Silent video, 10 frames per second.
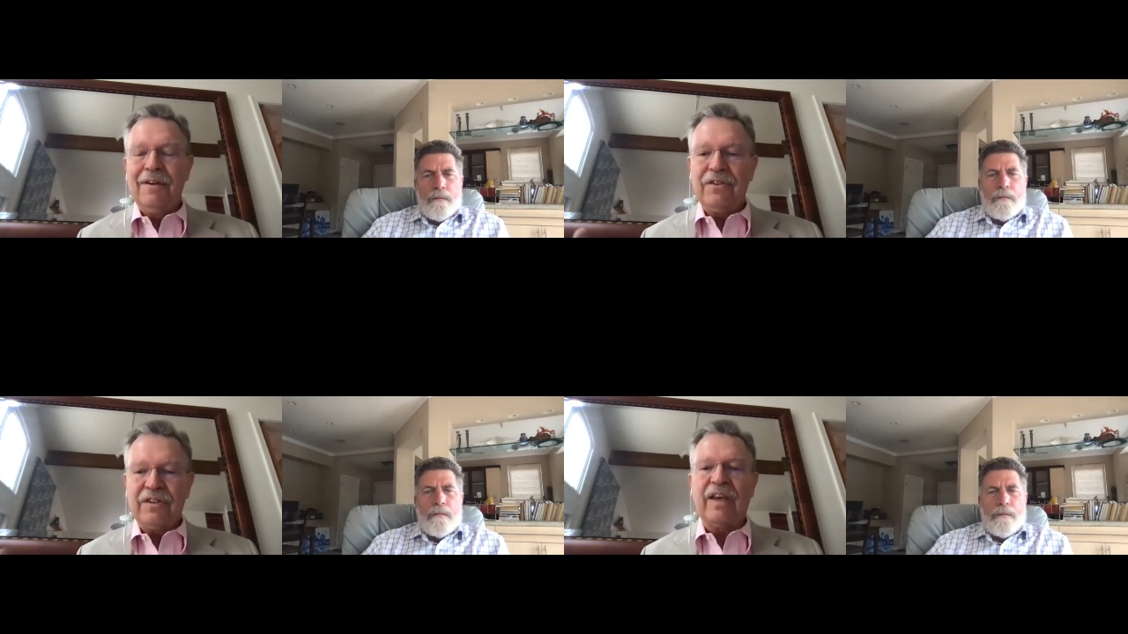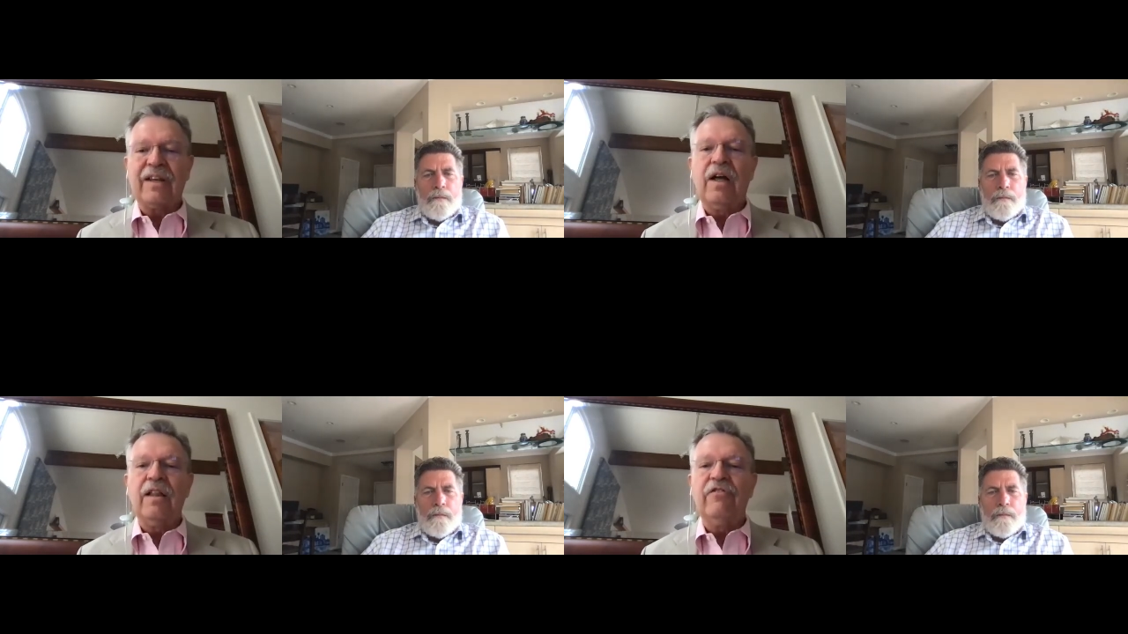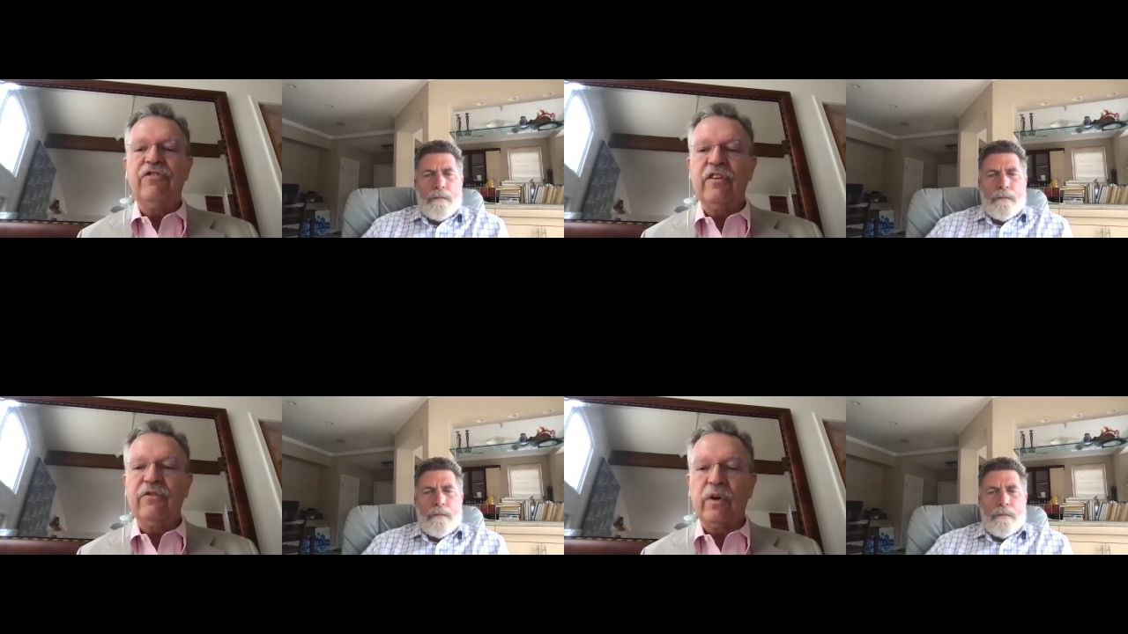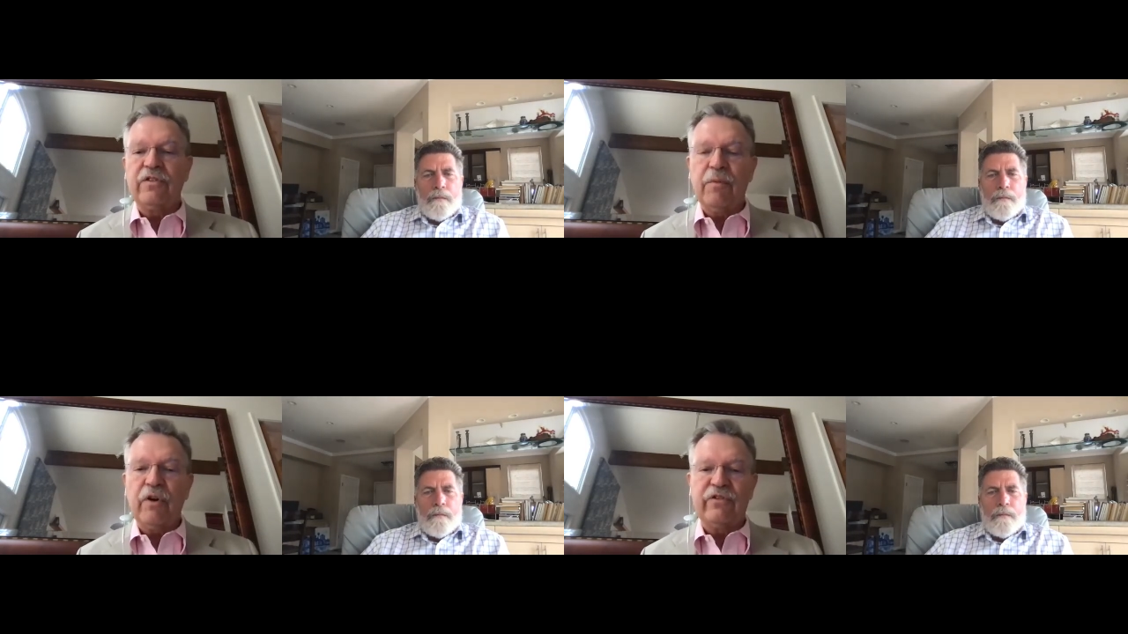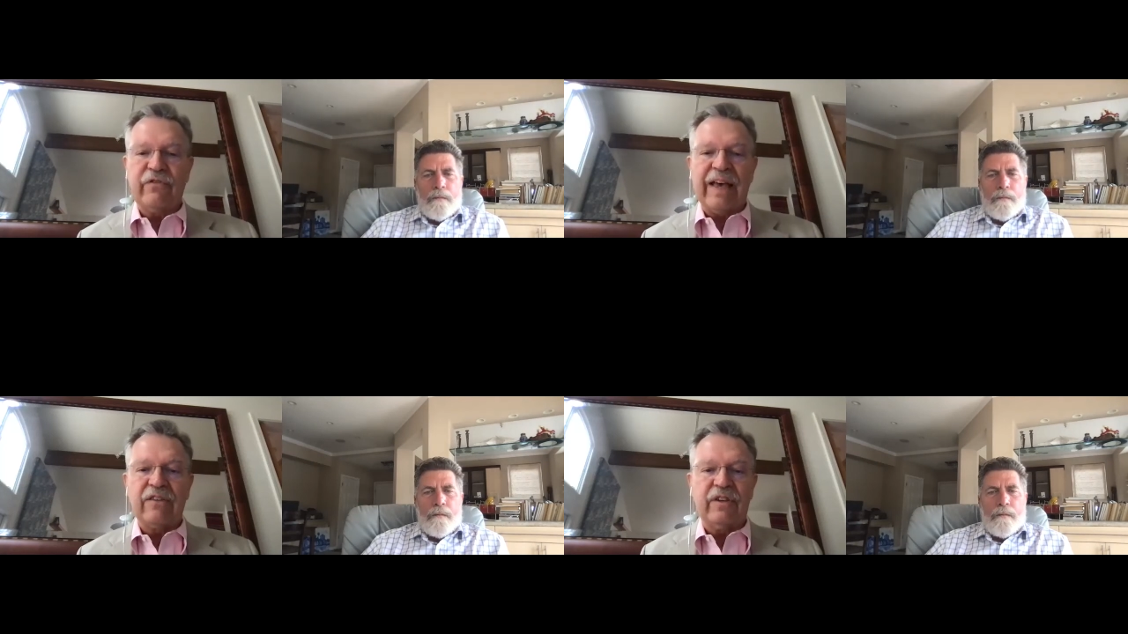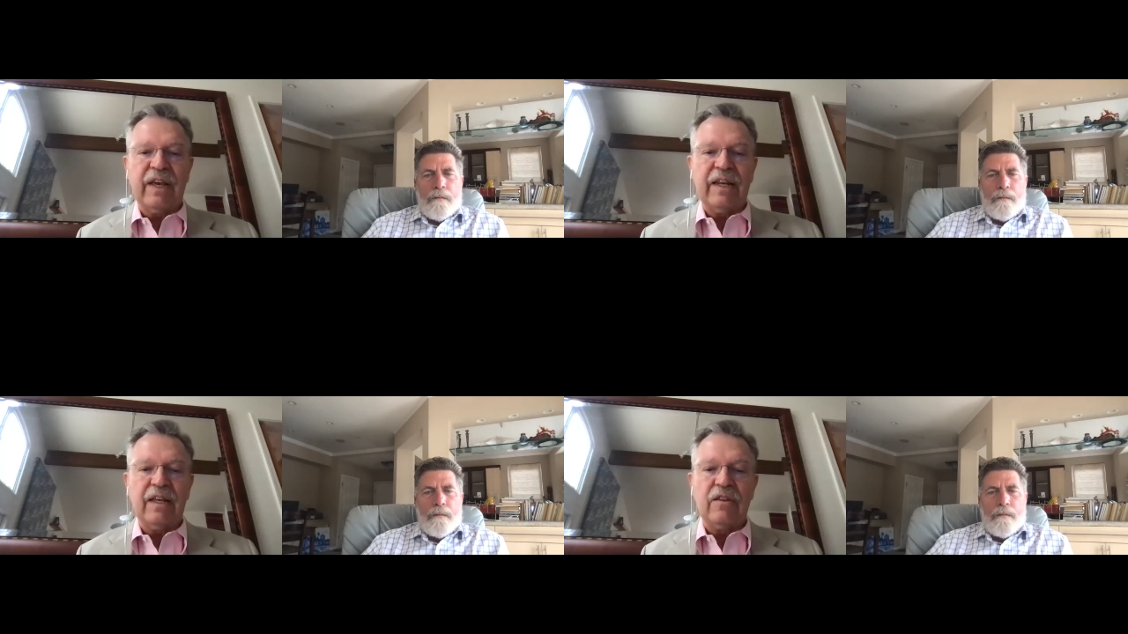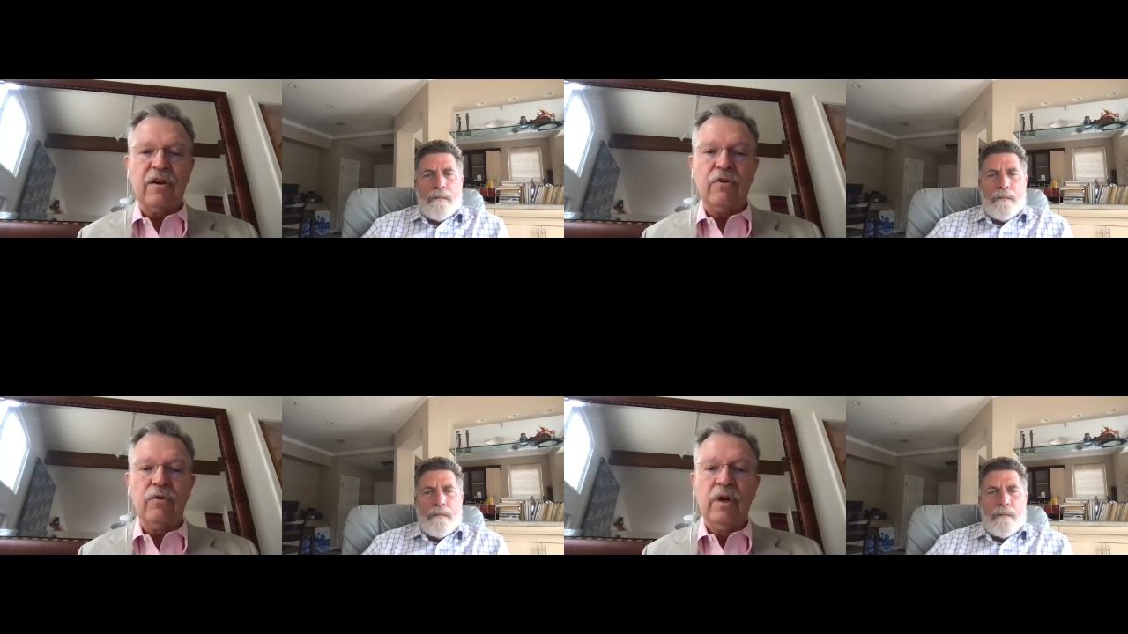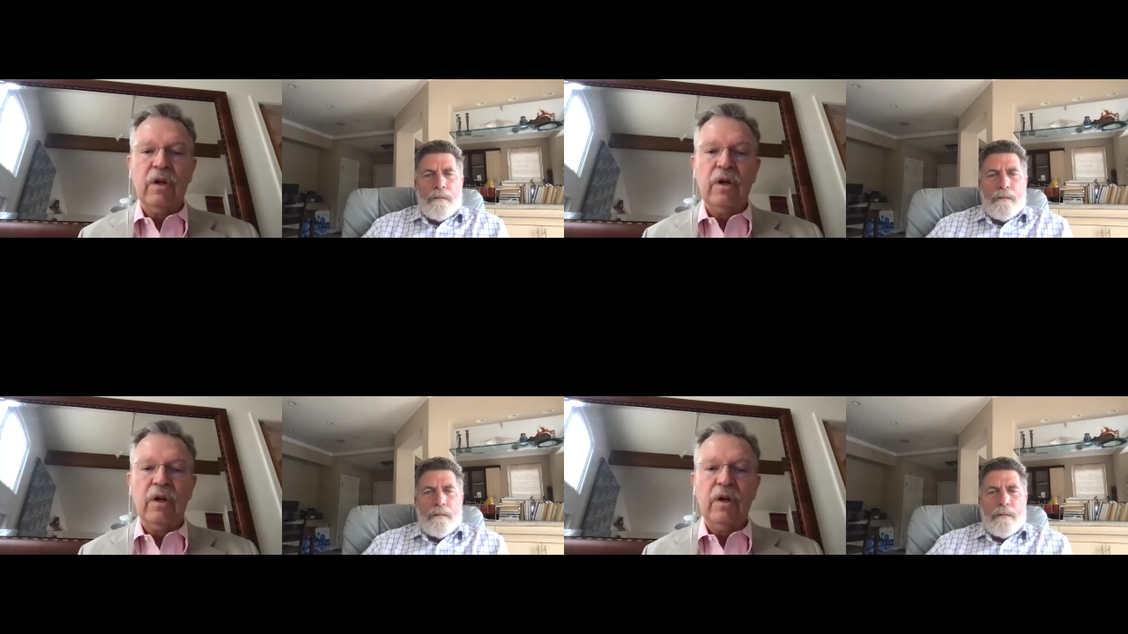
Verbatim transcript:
Speaker 1: the technology is what's most fascinating, though